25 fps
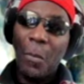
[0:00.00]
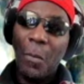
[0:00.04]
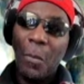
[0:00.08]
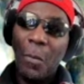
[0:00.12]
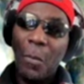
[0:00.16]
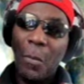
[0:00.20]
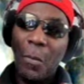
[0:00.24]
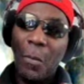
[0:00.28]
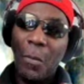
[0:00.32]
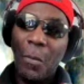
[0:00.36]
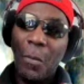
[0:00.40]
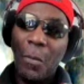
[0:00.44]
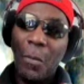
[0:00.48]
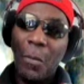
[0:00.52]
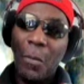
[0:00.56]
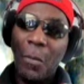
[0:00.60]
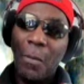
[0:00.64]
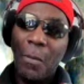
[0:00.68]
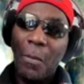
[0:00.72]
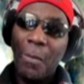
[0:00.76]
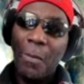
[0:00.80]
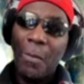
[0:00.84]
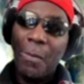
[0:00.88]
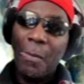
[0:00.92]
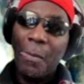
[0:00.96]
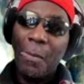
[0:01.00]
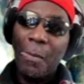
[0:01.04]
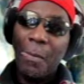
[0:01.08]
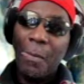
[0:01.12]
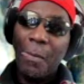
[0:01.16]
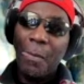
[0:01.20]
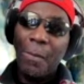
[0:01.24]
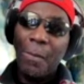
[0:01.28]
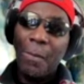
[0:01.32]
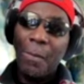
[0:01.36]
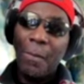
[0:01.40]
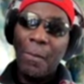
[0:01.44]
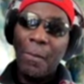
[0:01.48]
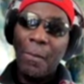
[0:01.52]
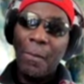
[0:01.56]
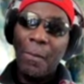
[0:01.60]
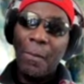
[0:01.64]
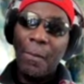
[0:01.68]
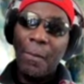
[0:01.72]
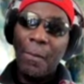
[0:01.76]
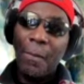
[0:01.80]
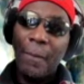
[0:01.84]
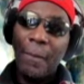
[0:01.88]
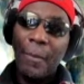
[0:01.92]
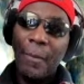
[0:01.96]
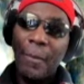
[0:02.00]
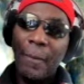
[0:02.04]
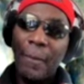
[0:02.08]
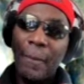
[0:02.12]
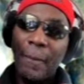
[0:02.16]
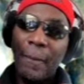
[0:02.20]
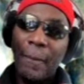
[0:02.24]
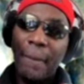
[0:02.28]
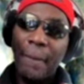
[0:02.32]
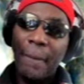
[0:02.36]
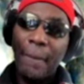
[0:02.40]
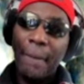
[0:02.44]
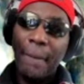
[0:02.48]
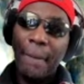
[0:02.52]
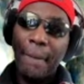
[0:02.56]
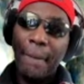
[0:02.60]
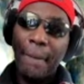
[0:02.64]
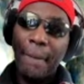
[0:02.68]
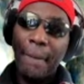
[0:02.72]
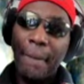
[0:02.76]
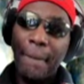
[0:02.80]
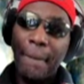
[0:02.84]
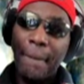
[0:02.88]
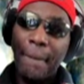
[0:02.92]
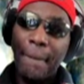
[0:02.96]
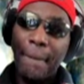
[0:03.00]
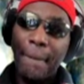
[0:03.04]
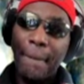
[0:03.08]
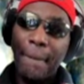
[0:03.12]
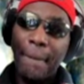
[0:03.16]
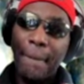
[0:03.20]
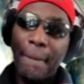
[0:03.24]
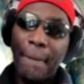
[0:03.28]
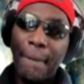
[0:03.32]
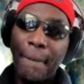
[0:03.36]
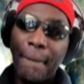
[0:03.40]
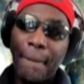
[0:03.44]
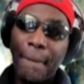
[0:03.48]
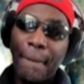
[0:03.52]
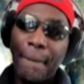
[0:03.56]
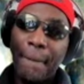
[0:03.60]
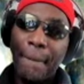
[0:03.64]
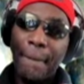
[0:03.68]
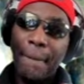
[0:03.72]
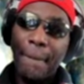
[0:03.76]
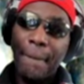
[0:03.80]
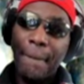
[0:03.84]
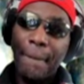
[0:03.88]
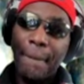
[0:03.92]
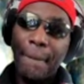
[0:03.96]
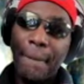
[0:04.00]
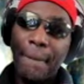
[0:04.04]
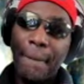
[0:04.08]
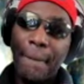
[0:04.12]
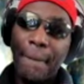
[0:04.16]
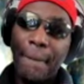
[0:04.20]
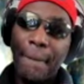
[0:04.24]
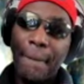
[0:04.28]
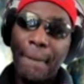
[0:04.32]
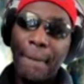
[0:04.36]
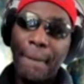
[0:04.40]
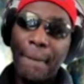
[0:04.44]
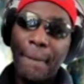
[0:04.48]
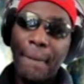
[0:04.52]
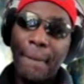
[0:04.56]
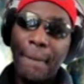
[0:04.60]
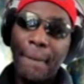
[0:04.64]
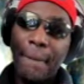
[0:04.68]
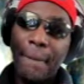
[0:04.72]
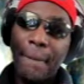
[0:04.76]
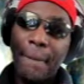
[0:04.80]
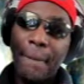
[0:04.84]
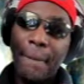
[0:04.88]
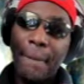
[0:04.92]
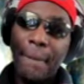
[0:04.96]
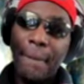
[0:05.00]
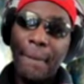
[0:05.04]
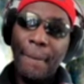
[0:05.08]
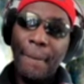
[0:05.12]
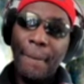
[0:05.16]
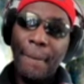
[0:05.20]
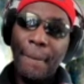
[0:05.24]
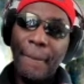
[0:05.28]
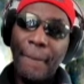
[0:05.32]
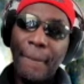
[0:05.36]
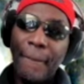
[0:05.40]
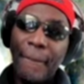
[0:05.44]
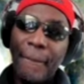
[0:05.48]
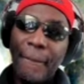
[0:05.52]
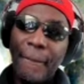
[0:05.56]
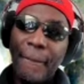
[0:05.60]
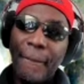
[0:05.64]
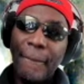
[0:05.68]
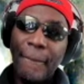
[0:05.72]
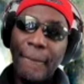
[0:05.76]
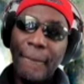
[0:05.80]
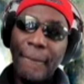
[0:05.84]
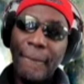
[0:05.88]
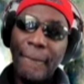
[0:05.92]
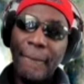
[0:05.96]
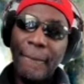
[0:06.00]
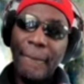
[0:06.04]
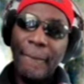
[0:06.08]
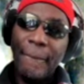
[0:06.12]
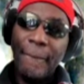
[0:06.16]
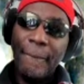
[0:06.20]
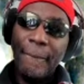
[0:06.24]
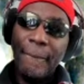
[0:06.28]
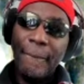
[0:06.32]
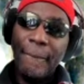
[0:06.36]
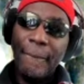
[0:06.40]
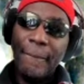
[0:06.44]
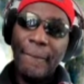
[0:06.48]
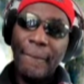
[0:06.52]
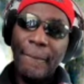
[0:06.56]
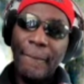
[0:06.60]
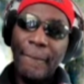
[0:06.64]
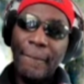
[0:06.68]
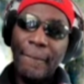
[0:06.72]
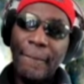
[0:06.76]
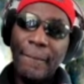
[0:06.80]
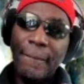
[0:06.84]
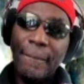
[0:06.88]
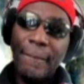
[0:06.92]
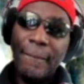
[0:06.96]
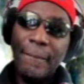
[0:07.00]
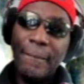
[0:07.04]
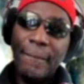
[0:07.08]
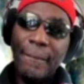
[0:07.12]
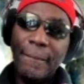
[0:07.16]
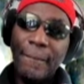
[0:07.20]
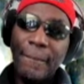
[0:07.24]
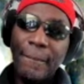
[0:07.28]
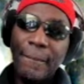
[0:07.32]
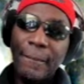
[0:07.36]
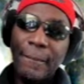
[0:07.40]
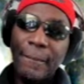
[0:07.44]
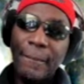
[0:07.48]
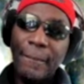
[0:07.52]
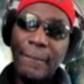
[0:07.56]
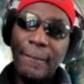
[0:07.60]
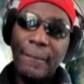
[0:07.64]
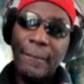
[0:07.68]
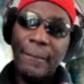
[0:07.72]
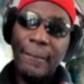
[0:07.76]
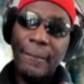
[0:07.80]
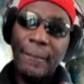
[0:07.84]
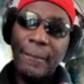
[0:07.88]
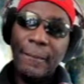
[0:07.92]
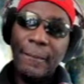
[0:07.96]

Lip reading: This person isn't speaking.